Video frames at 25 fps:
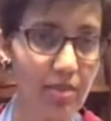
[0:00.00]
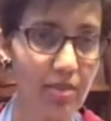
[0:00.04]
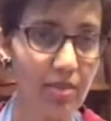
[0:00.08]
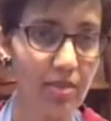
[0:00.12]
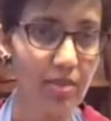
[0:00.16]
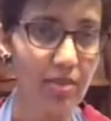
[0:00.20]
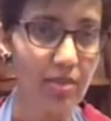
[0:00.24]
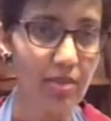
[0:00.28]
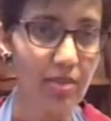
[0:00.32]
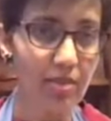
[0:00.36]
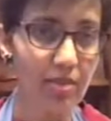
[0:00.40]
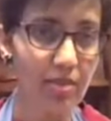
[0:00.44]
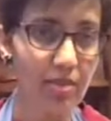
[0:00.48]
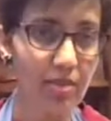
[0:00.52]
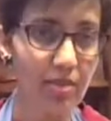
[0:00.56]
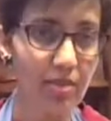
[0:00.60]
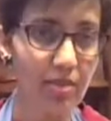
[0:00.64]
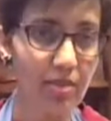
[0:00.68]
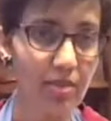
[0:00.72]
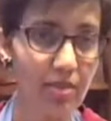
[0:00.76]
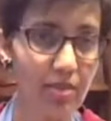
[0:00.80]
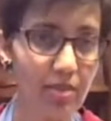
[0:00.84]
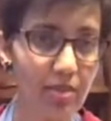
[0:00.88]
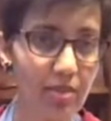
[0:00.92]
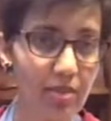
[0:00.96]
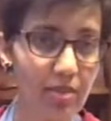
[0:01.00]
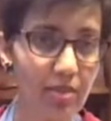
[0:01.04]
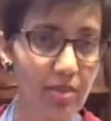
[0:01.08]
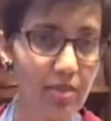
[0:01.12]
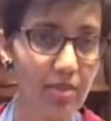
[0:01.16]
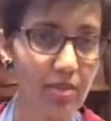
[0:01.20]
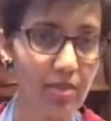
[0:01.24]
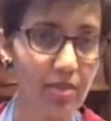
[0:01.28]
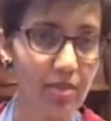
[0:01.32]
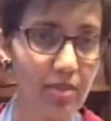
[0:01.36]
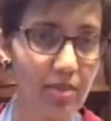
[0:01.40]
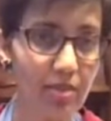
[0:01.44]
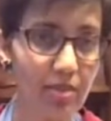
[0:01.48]

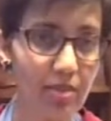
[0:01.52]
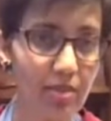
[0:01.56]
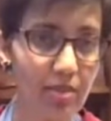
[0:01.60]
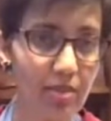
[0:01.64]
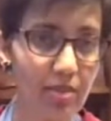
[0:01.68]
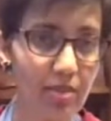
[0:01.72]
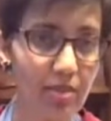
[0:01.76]
(no one is talking)